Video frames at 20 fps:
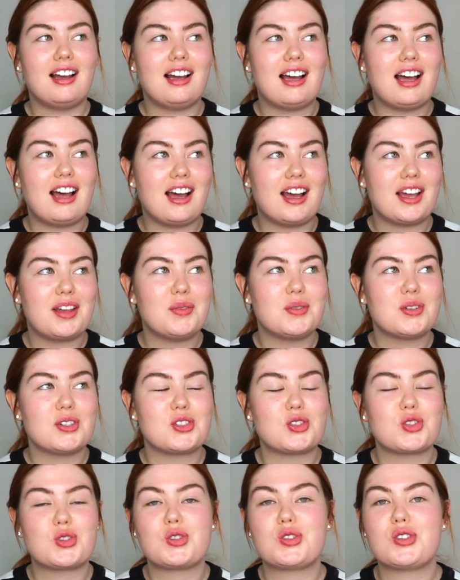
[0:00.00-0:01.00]
I was
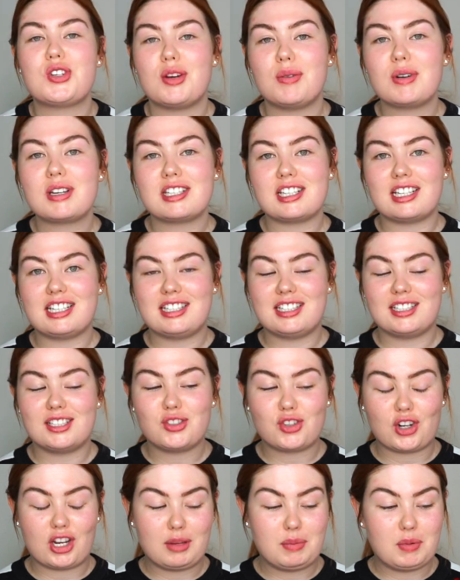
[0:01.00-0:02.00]
just so excited to
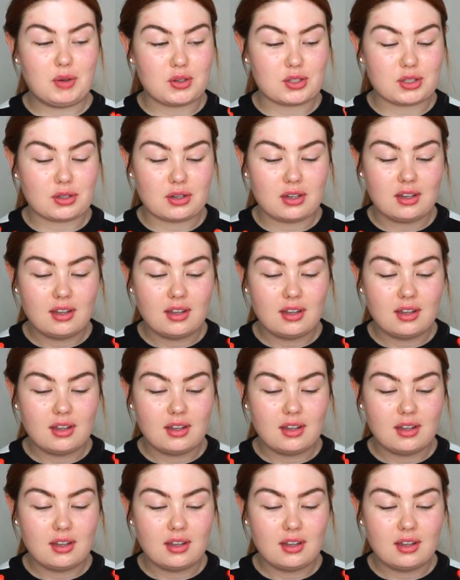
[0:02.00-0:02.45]
try it because